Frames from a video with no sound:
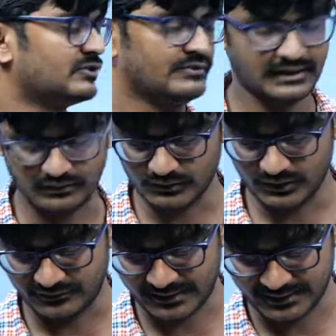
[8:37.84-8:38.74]
with the old
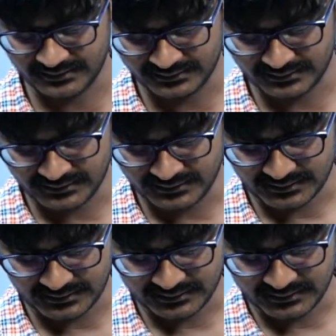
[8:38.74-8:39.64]
one,
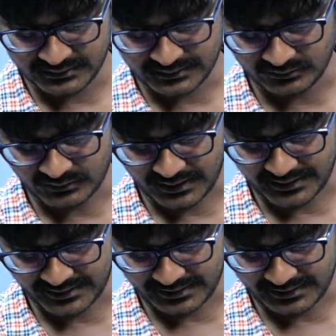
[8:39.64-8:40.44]
right? Now again,